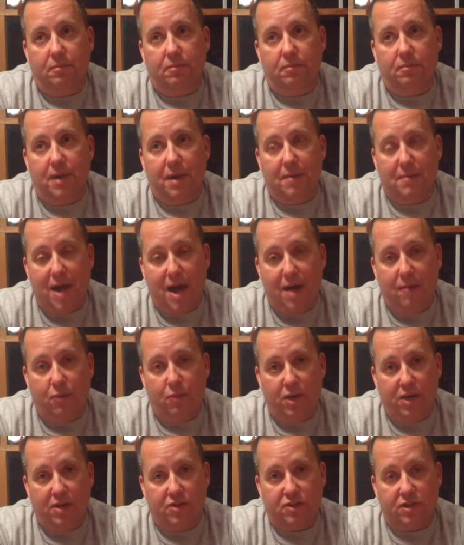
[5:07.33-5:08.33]
My mom
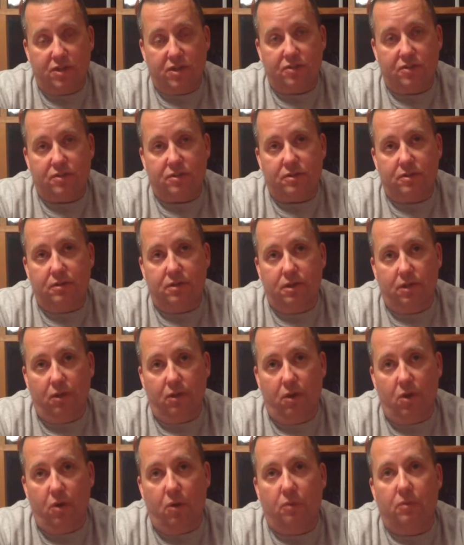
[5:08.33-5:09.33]
raised us
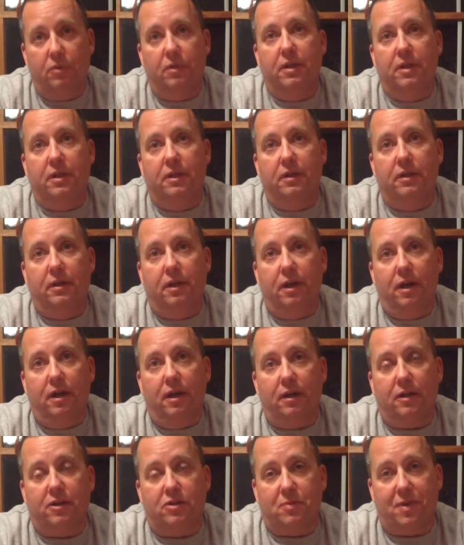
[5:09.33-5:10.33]
alone
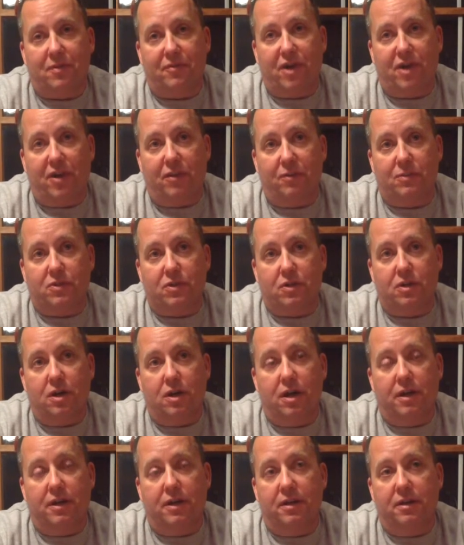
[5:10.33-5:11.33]
because my father was
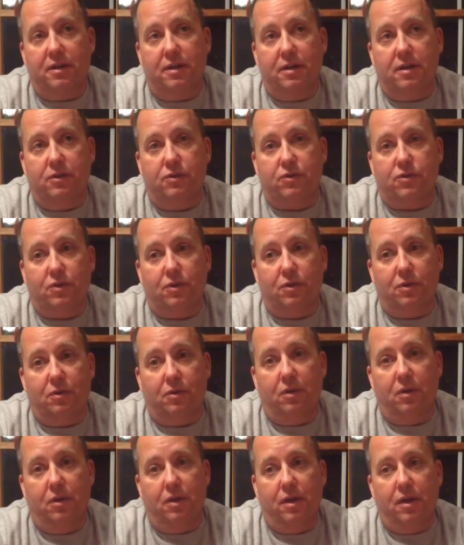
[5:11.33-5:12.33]
gone, and
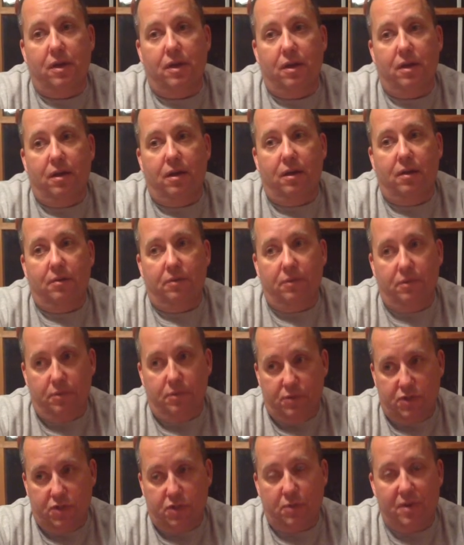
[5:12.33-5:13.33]
so there
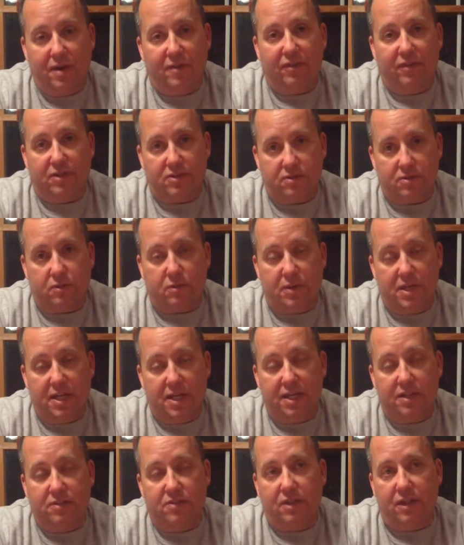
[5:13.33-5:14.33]
was three of us, three
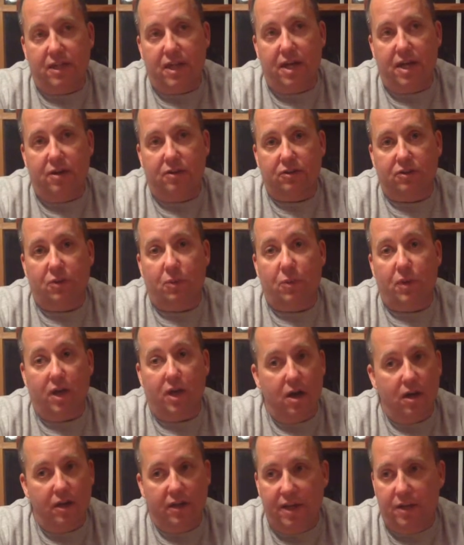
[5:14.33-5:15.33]
kids in the house, and we
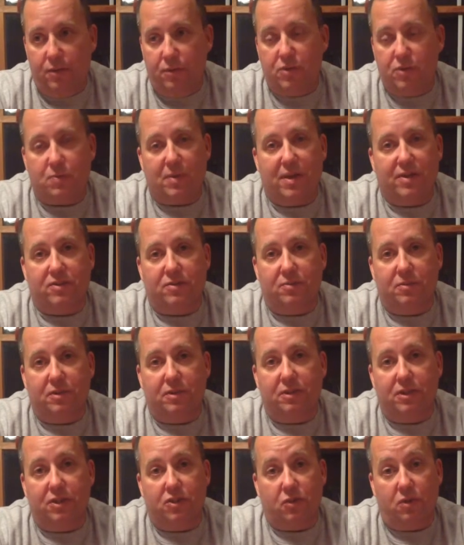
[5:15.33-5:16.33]
all had
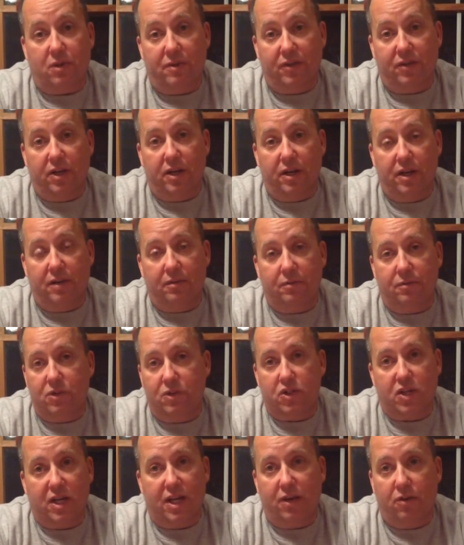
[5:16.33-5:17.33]
responsibility. So every night when
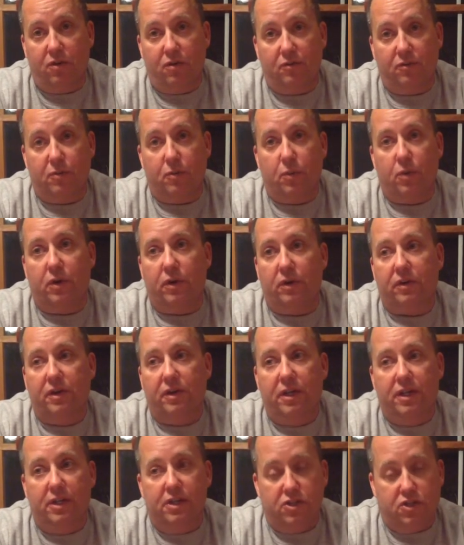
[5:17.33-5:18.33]
she got home from work,
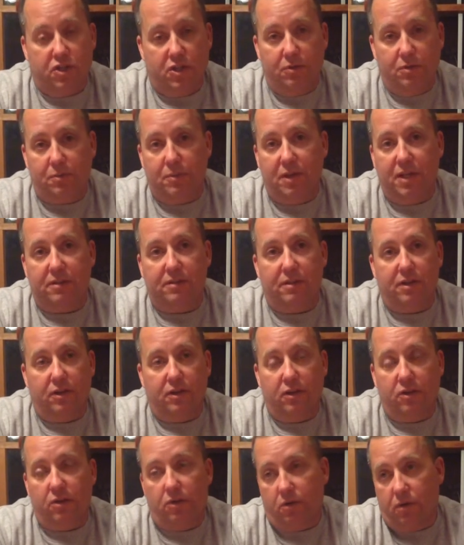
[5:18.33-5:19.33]
she would make
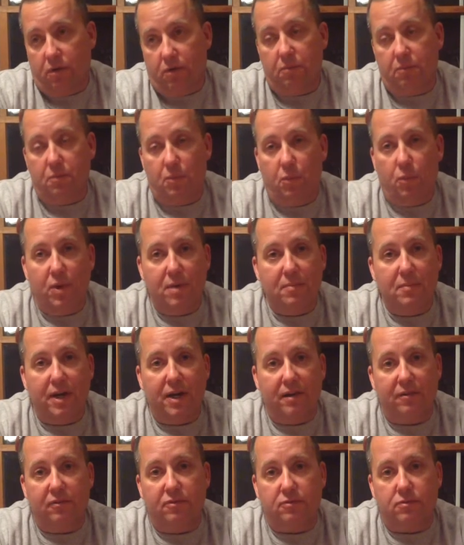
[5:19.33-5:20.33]
dinner, or we
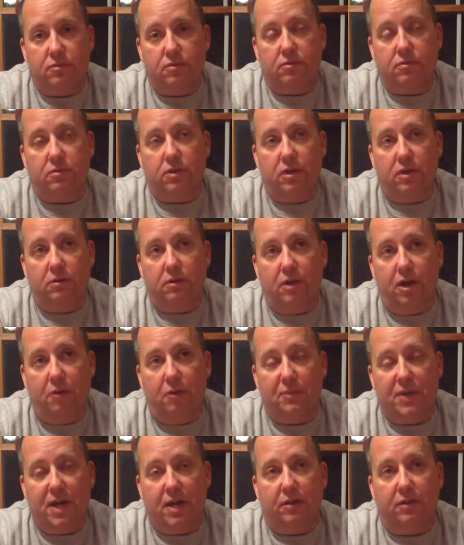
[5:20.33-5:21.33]
might have,
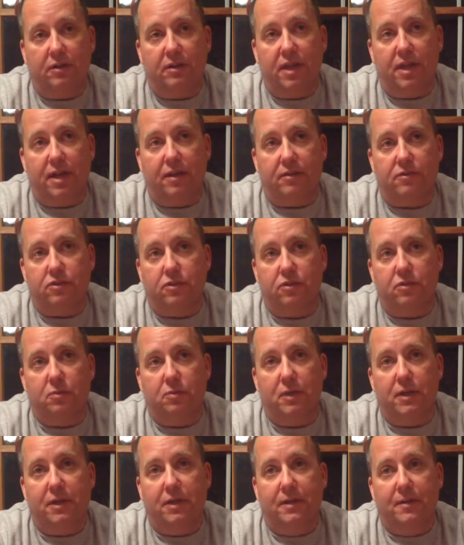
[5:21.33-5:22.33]
helped out in that too.
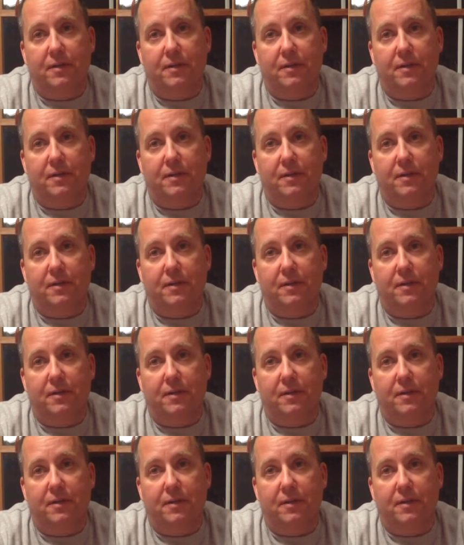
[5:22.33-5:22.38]
But